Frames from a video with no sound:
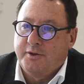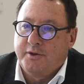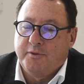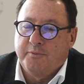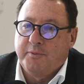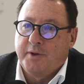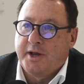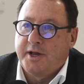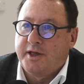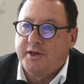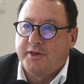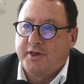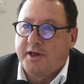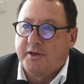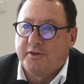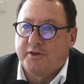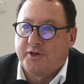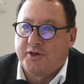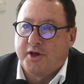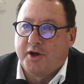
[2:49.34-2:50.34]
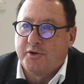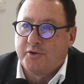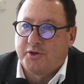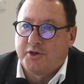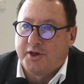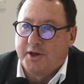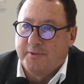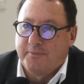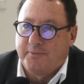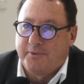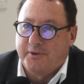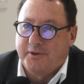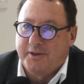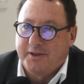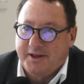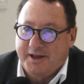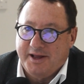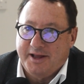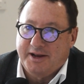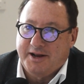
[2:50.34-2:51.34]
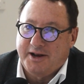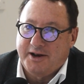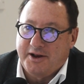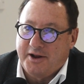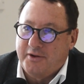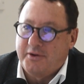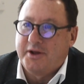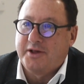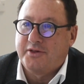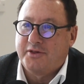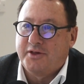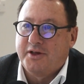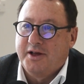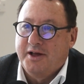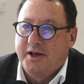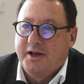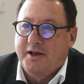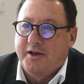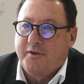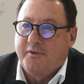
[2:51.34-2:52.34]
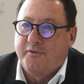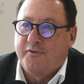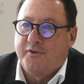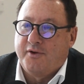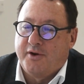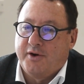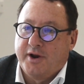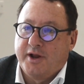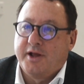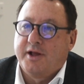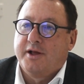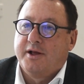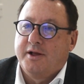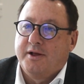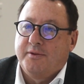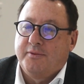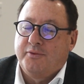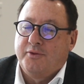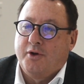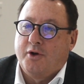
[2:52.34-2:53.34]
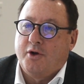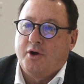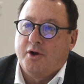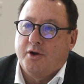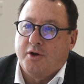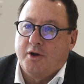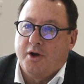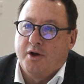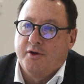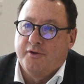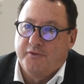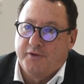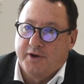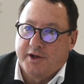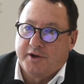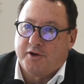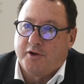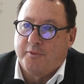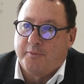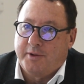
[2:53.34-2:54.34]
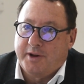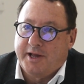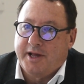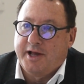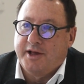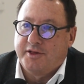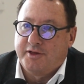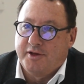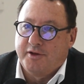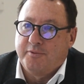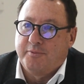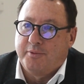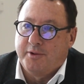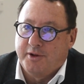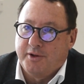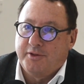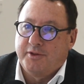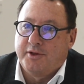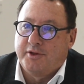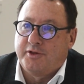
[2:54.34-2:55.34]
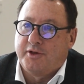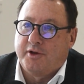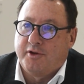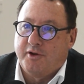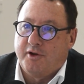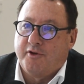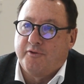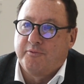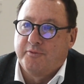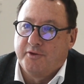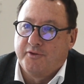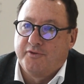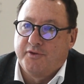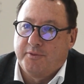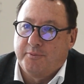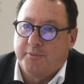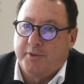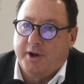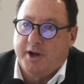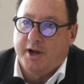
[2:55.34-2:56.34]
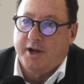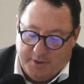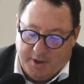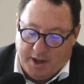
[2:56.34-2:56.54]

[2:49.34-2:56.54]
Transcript: make it sound so simple, and I know it's very not overly complicated, but there's a lot of moving parts.